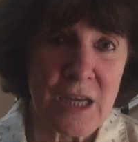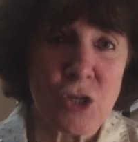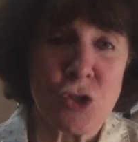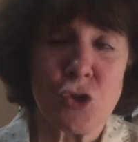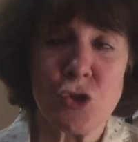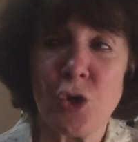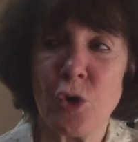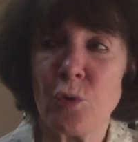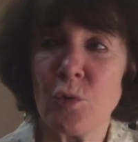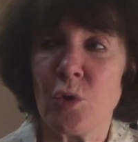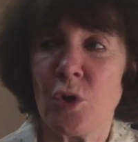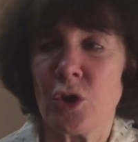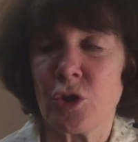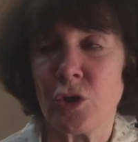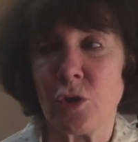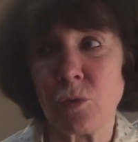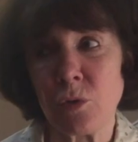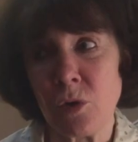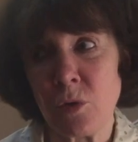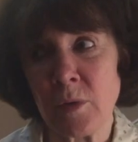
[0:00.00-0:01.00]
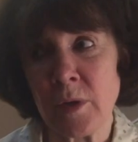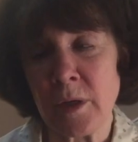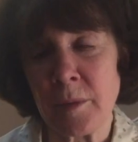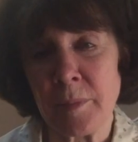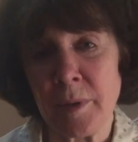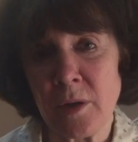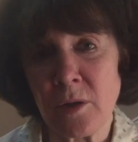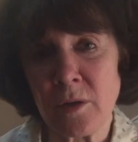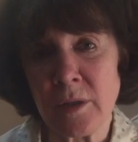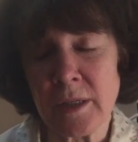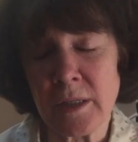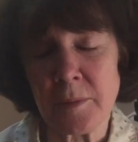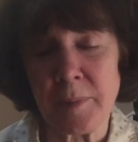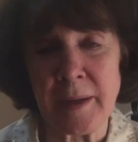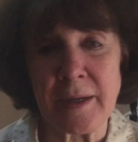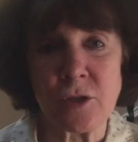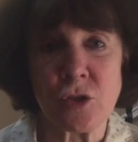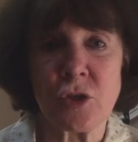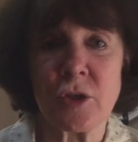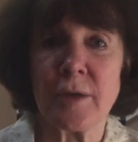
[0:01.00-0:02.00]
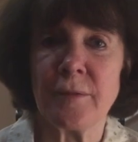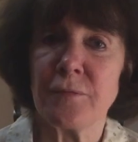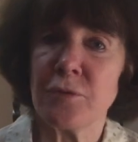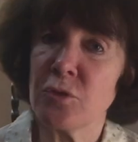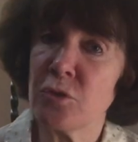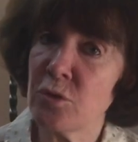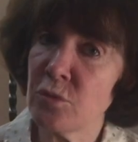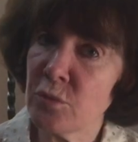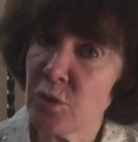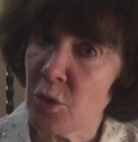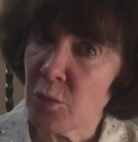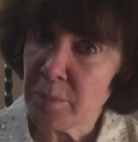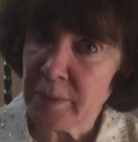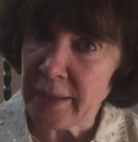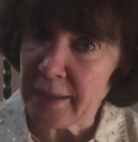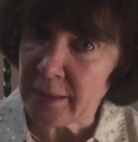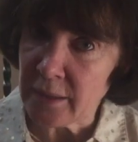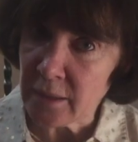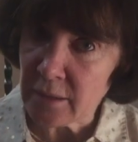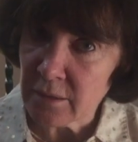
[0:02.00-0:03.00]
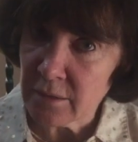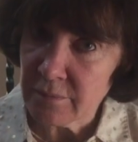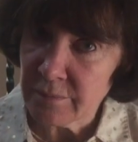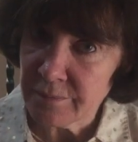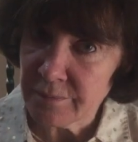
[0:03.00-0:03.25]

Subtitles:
So don't go into buccal expansion. If you do, don't panic.